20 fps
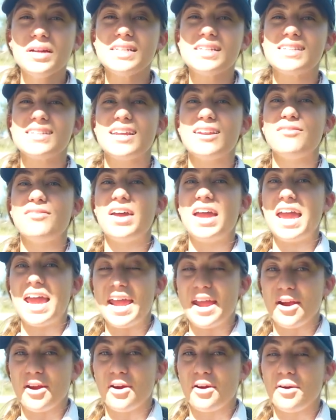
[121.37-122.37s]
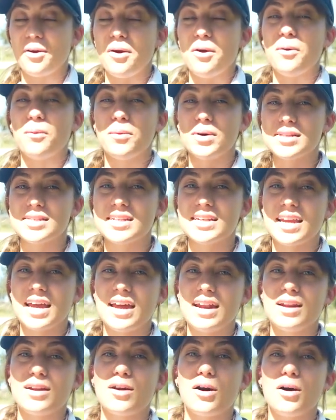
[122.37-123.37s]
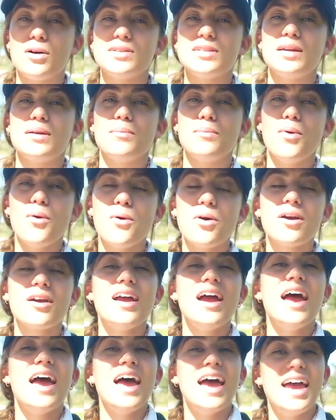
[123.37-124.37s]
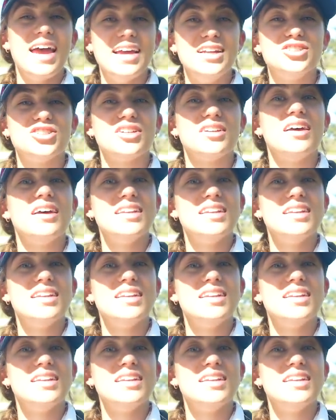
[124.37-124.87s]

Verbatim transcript: instead of air, once again causing more engine